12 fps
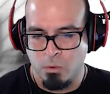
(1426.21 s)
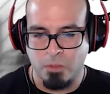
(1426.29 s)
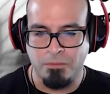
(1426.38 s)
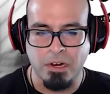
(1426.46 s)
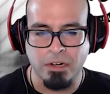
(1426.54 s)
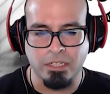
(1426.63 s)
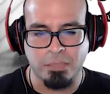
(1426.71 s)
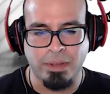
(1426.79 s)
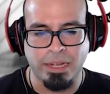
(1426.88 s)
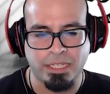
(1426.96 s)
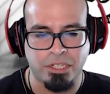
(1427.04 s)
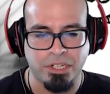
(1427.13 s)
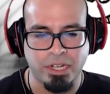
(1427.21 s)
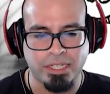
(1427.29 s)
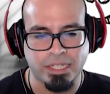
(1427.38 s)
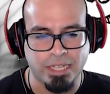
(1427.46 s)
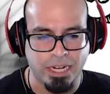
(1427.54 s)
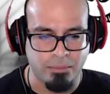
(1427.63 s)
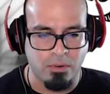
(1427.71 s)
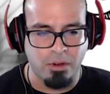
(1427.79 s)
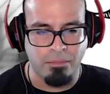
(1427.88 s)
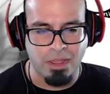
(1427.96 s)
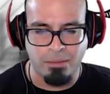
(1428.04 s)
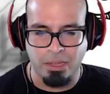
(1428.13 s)
Well, if you aren't dispensing justice
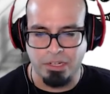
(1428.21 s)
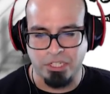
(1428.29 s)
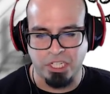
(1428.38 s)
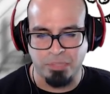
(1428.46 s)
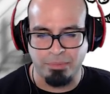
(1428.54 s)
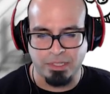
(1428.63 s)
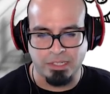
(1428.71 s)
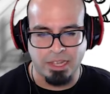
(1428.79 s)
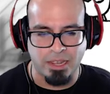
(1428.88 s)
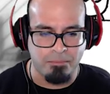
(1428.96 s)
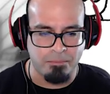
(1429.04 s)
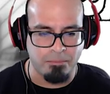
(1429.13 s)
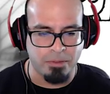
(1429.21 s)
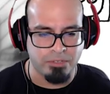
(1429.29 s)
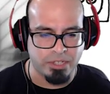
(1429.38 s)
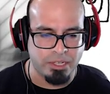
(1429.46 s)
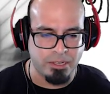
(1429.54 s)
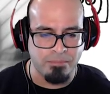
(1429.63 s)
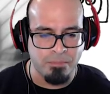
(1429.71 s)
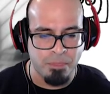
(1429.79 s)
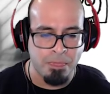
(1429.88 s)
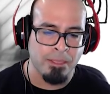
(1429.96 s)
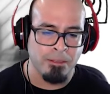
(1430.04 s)
anymore, maybe it should just be, say, museum?